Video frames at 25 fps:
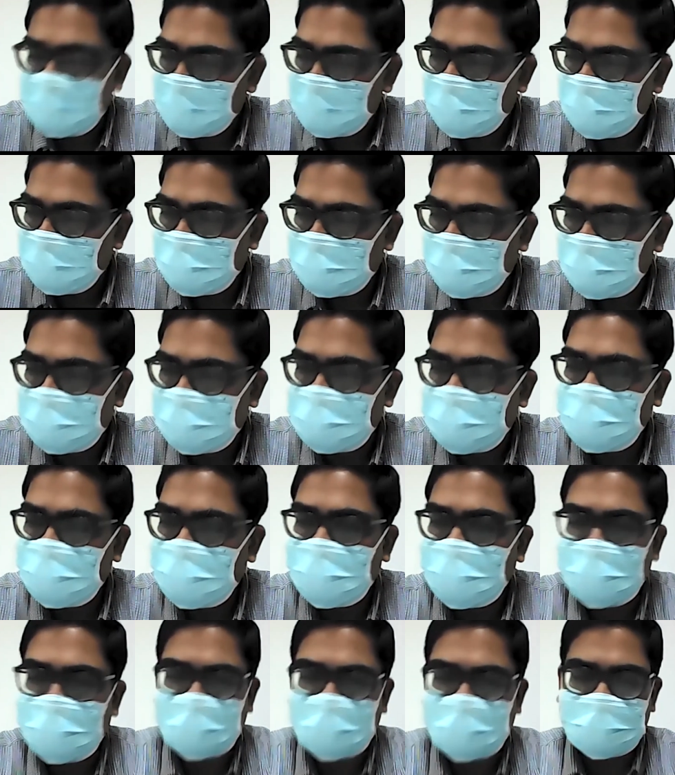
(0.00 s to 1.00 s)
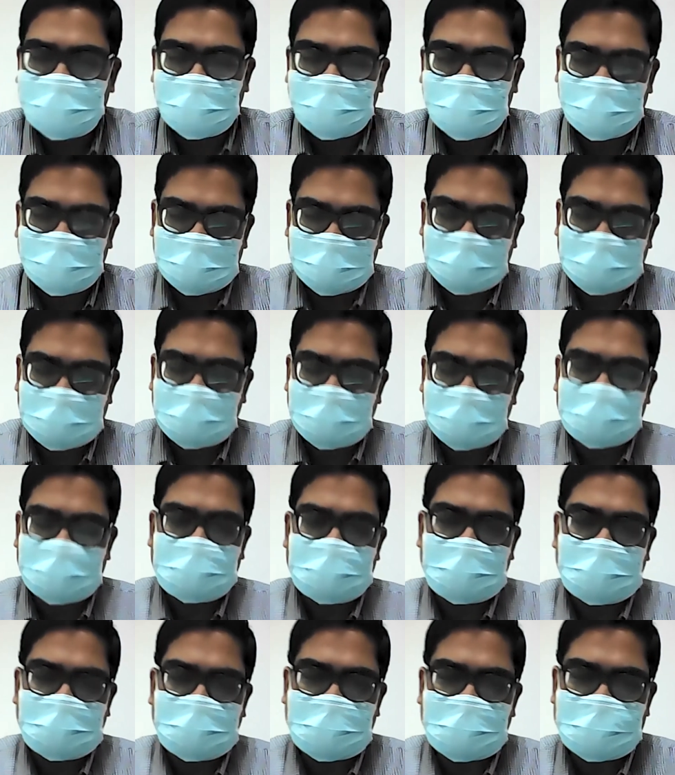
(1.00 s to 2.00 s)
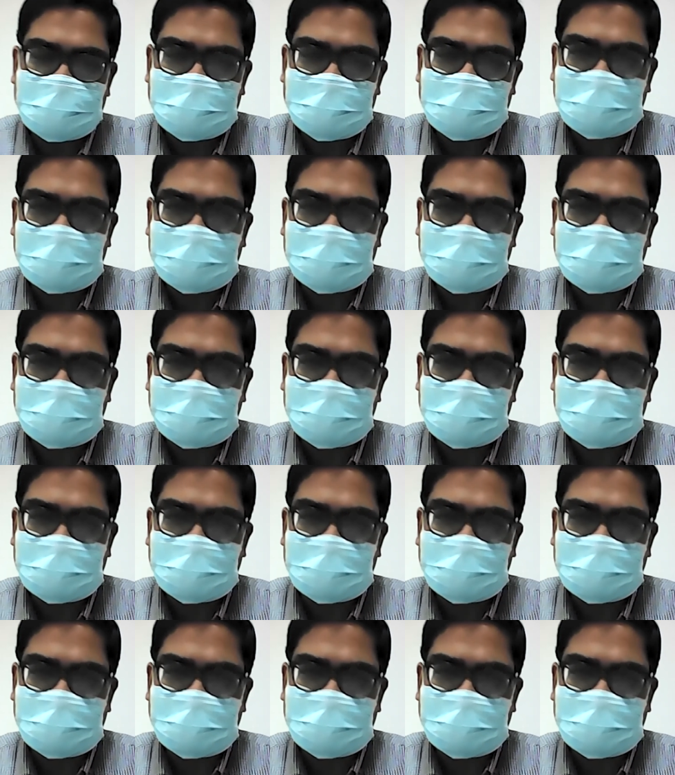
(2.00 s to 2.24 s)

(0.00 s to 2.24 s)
Right. So in this last